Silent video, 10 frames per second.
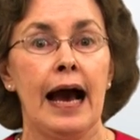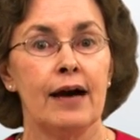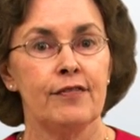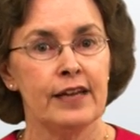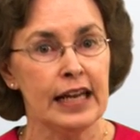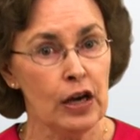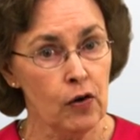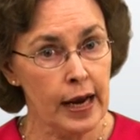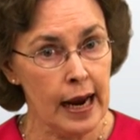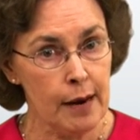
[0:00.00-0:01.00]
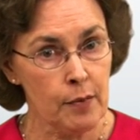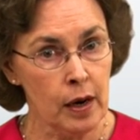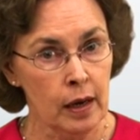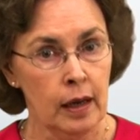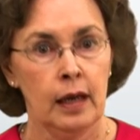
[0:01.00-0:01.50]
a video
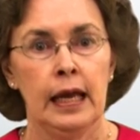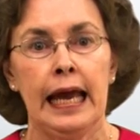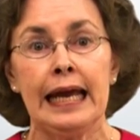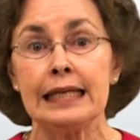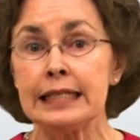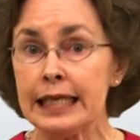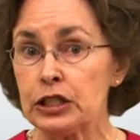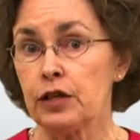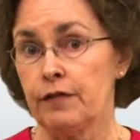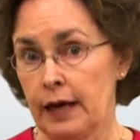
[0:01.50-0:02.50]
camera, and a teaching